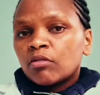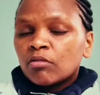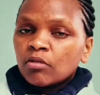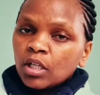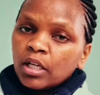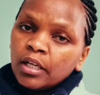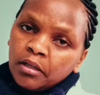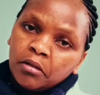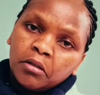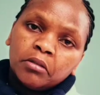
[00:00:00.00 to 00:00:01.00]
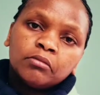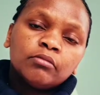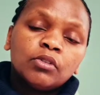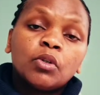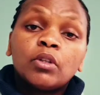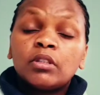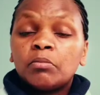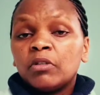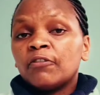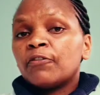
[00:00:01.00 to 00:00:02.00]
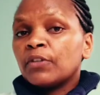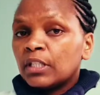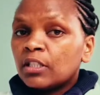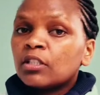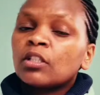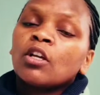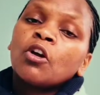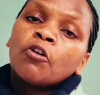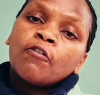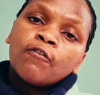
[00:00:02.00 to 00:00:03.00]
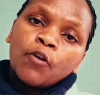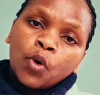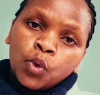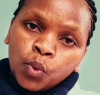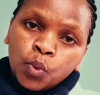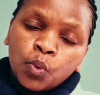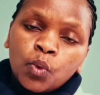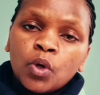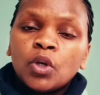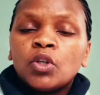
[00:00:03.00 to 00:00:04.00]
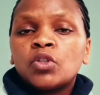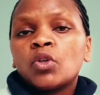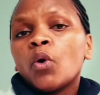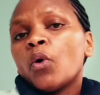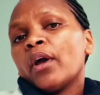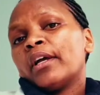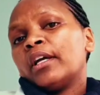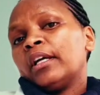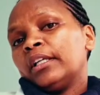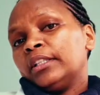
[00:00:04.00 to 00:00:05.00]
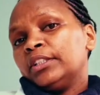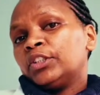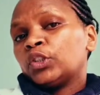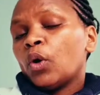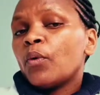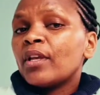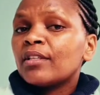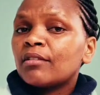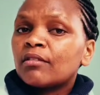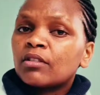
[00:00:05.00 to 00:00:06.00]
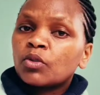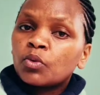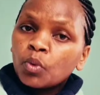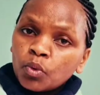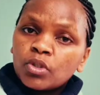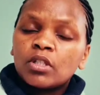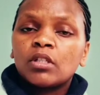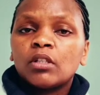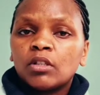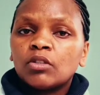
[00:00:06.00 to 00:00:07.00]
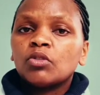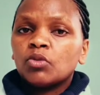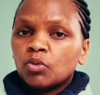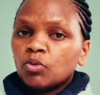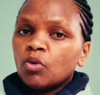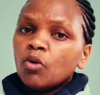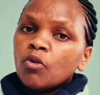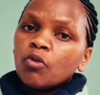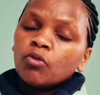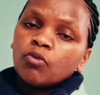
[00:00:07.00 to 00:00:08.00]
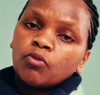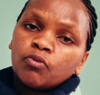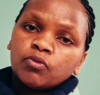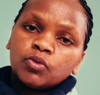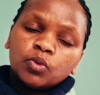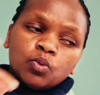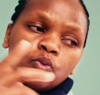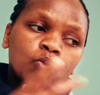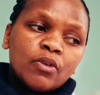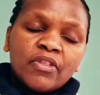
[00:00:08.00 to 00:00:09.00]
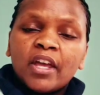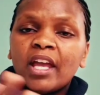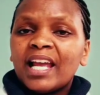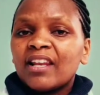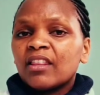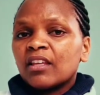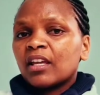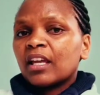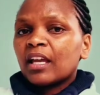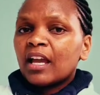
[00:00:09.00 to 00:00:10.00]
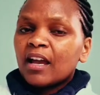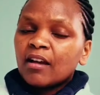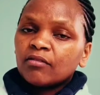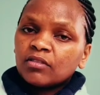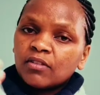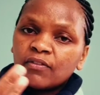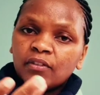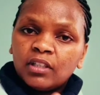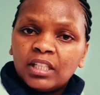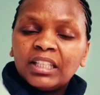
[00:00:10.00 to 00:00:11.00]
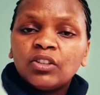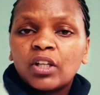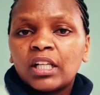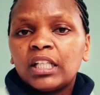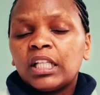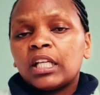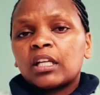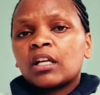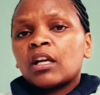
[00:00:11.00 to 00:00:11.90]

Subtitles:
will not be fit for you. So it's always good to go to the health care, the dental clinic,